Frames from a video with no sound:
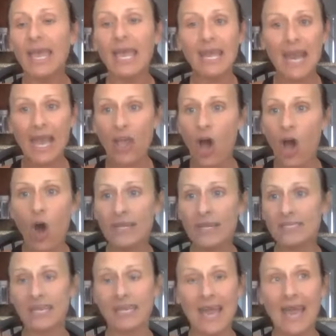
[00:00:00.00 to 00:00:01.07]
And I
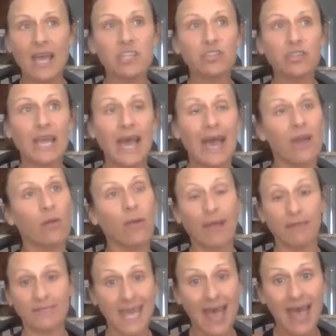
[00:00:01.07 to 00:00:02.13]
always get, Ashley, I don't
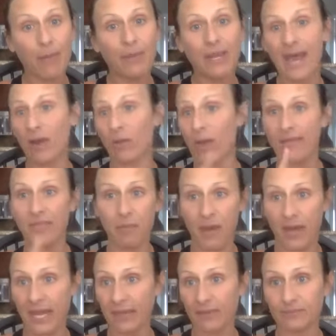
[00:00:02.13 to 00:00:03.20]
have time and I don't have the
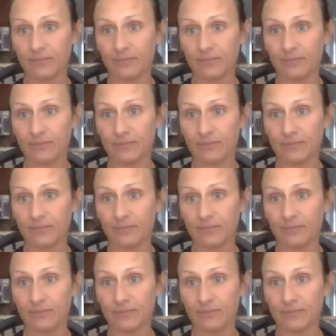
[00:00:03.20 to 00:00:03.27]
money.